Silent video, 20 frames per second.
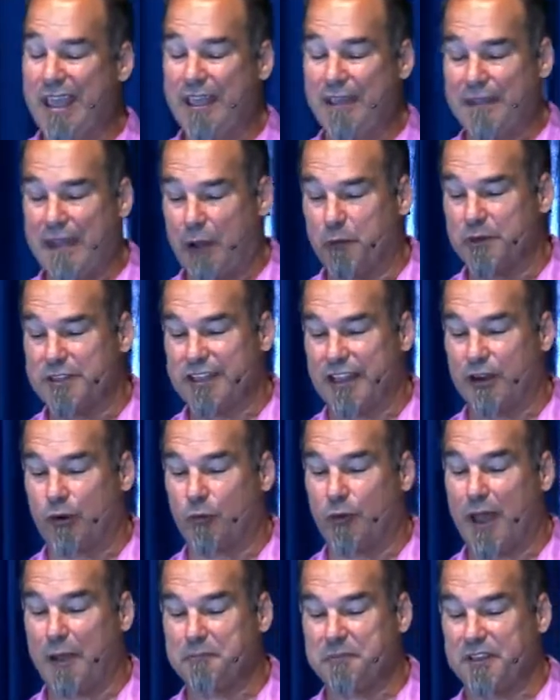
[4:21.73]
that was
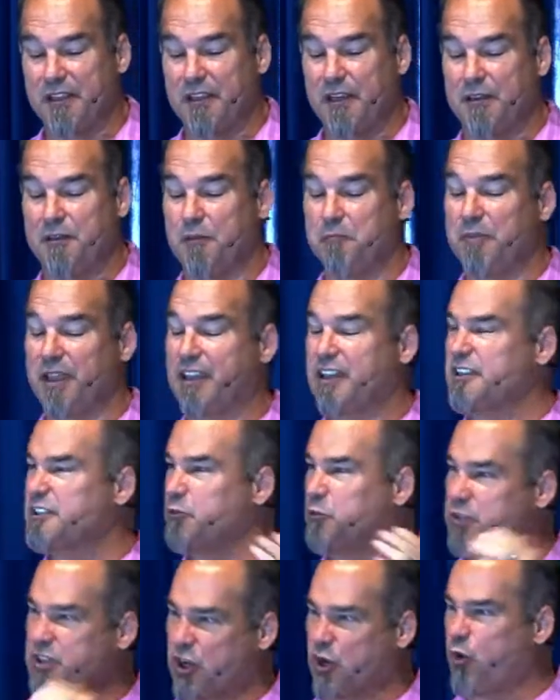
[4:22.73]
interrupted because there
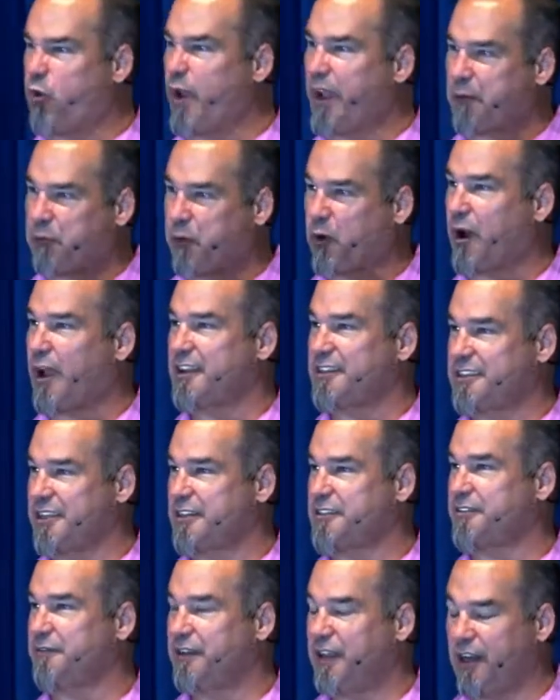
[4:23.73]
was a quick
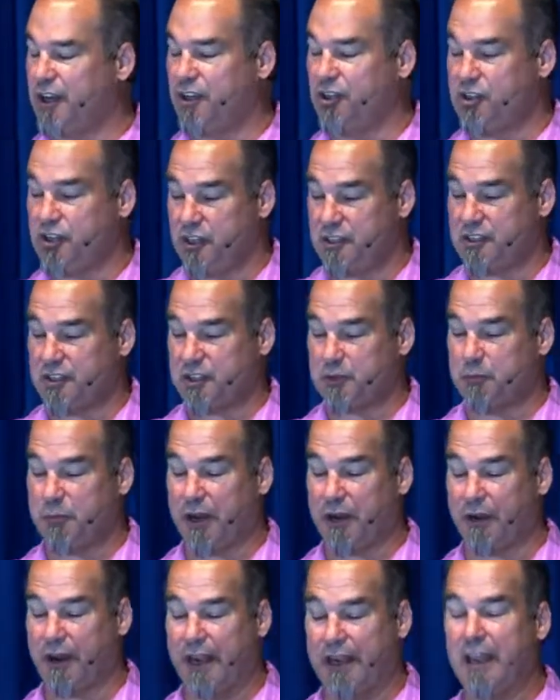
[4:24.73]
process of getting Jesus
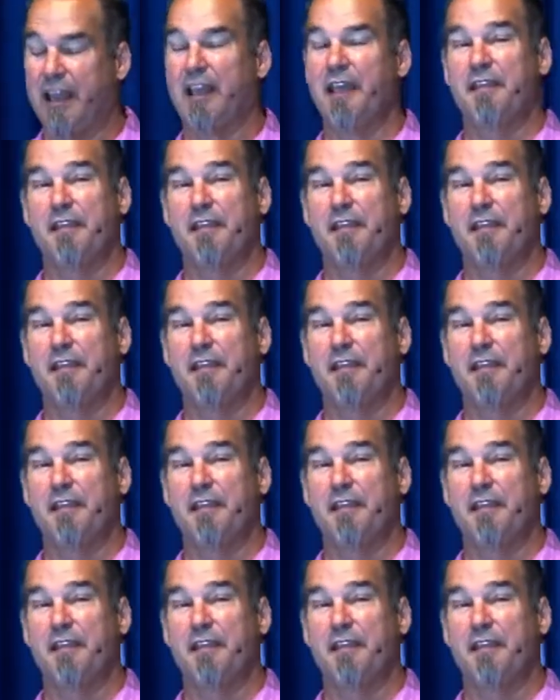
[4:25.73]
buried.